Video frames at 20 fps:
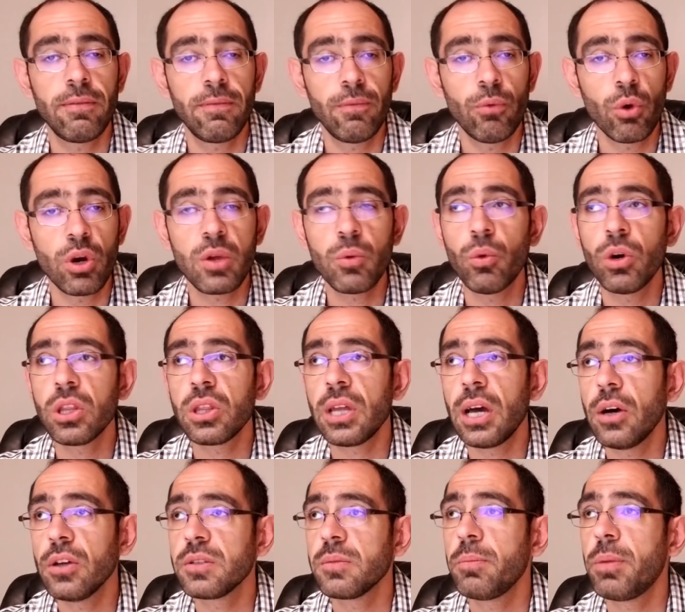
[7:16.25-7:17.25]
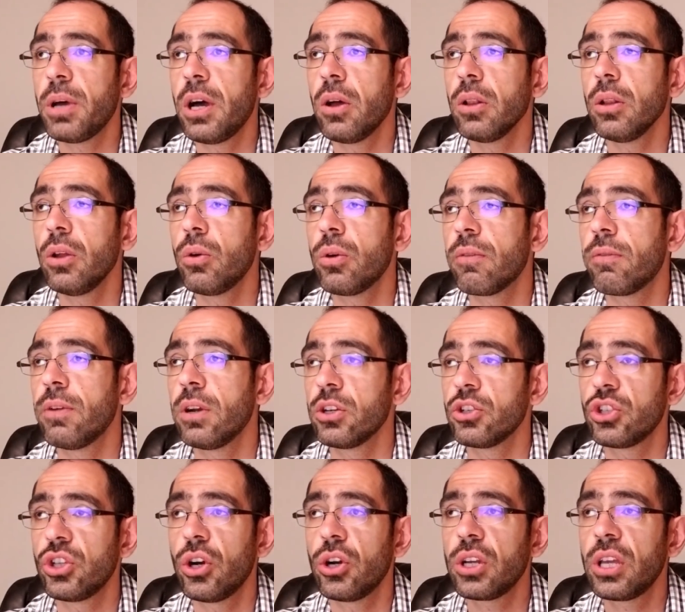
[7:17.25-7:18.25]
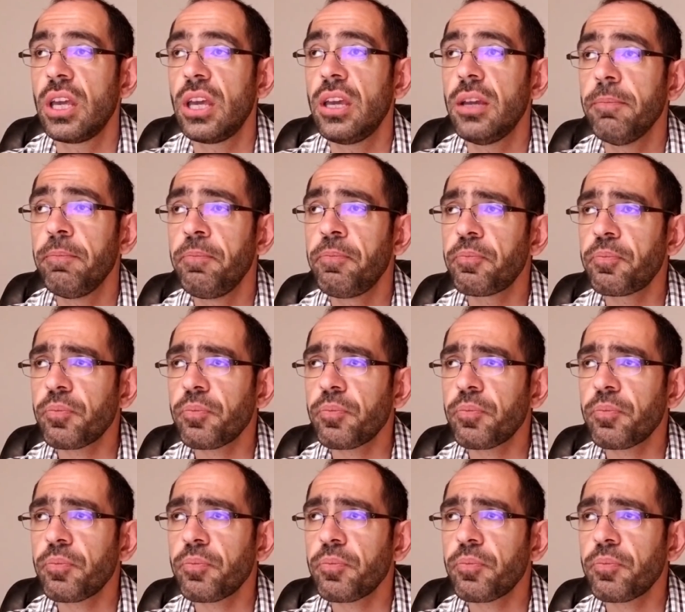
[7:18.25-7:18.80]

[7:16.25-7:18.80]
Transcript: 41,000-pound load of fresh turkey,